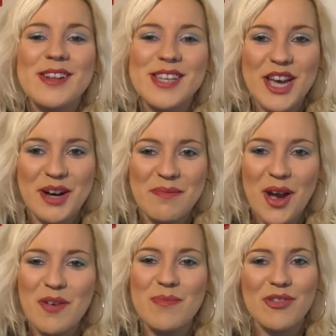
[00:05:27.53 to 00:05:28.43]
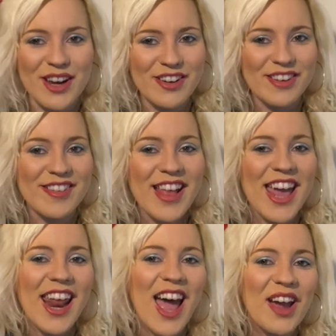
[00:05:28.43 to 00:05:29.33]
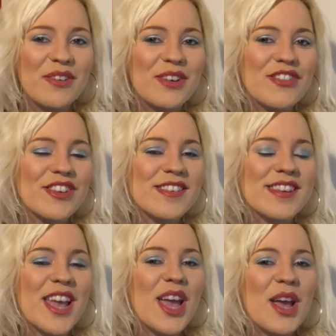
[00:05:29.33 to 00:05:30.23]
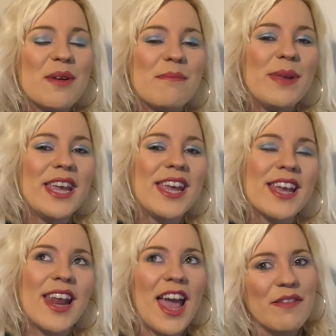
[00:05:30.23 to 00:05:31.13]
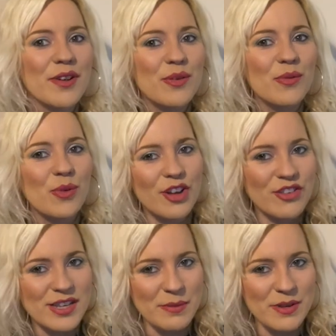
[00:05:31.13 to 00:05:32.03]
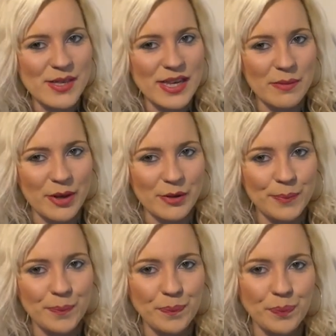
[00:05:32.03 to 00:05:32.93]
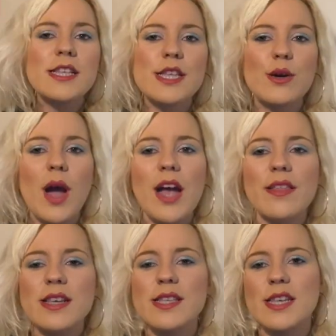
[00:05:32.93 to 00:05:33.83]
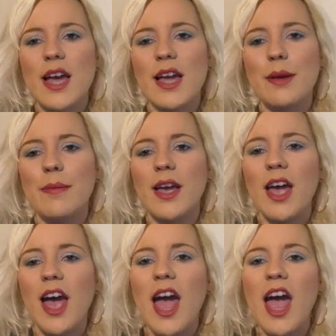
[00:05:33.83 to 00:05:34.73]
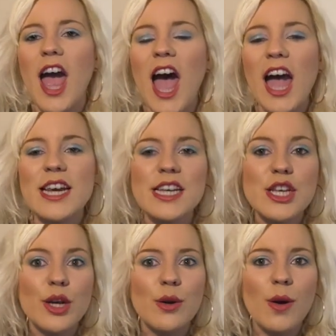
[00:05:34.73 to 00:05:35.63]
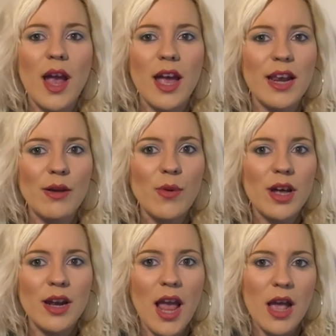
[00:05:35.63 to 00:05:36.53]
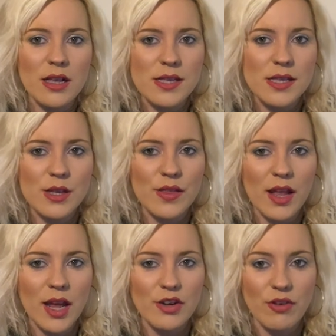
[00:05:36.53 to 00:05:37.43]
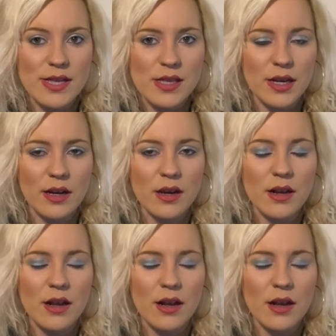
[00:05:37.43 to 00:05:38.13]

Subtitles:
tub of Pringles. And I would just be in heaven watching WCW. So at this time, I didn't know anyone else that liked wrestling.